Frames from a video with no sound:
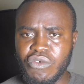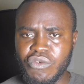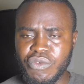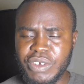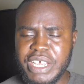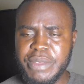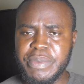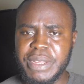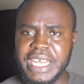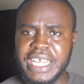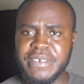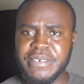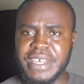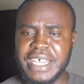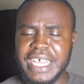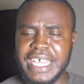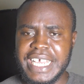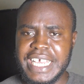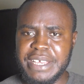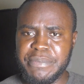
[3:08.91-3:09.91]
we believe
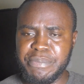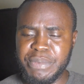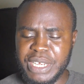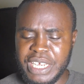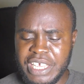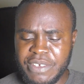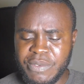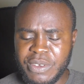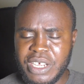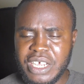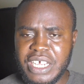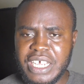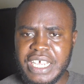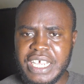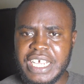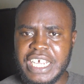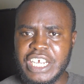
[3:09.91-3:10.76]
that a believer